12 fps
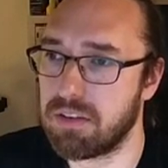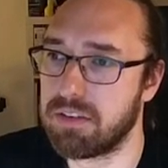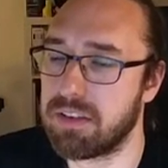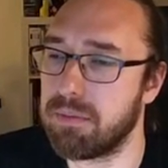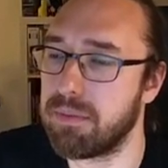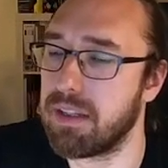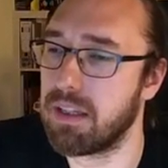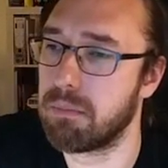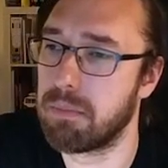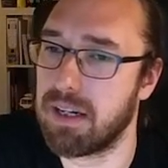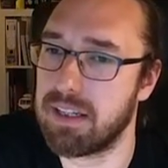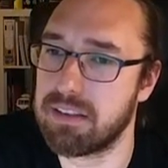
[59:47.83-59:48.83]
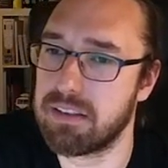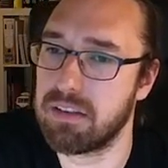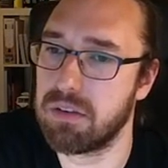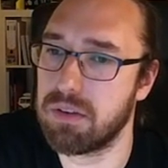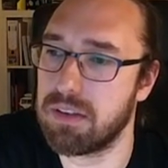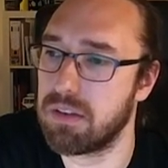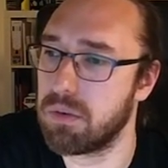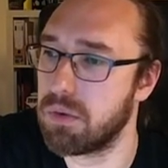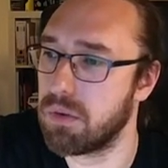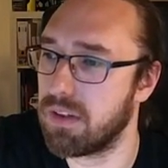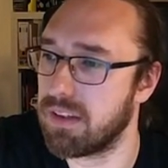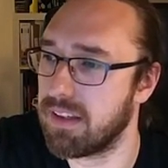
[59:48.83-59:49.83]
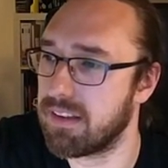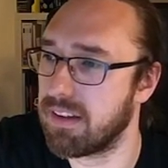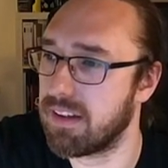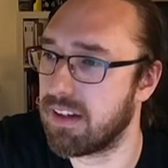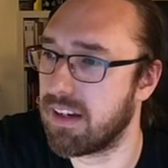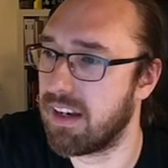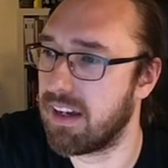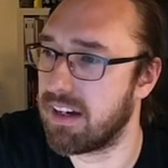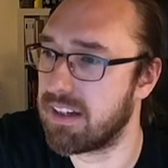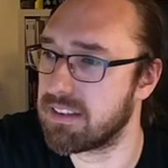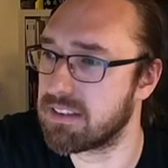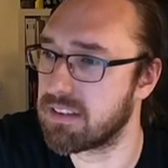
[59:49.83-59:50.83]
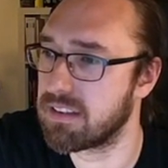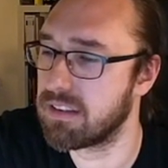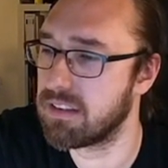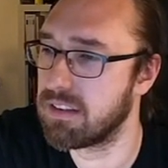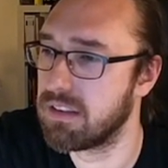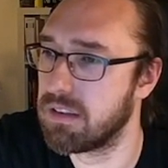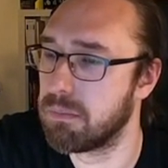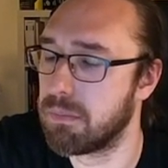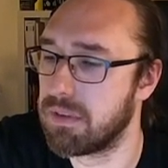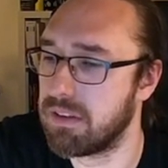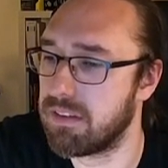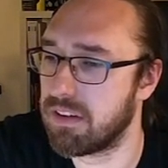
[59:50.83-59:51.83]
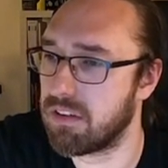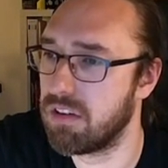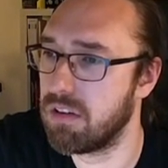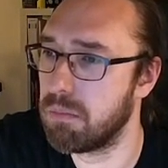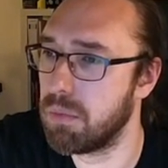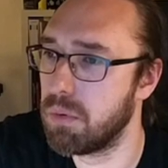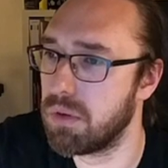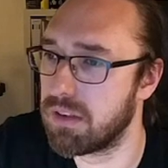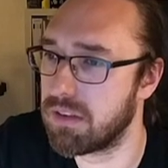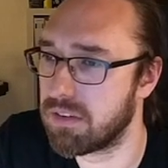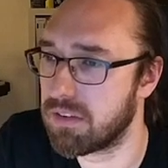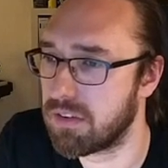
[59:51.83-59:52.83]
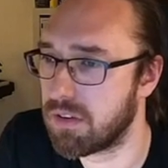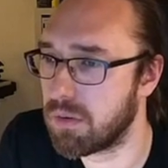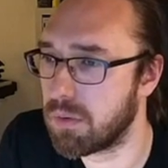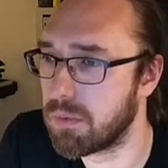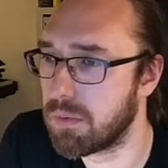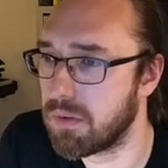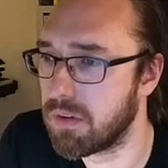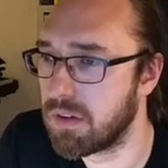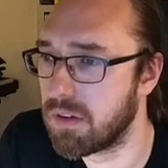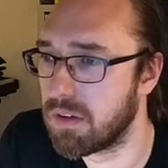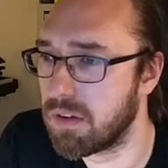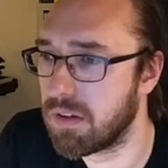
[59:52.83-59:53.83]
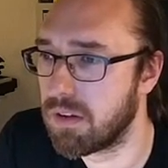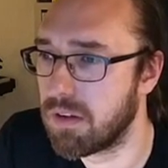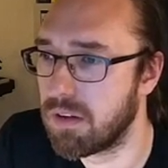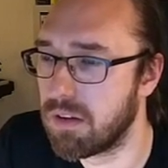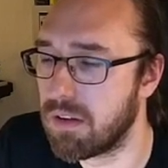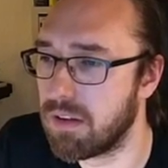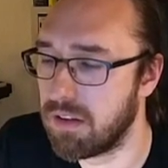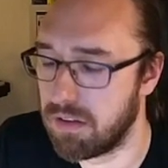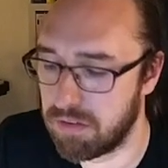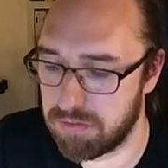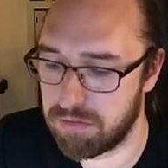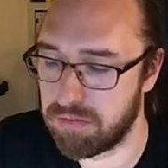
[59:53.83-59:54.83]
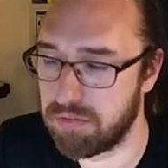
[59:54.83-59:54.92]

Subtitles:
so something in Python you can do, you can get the class. It's actually a Boolean. So if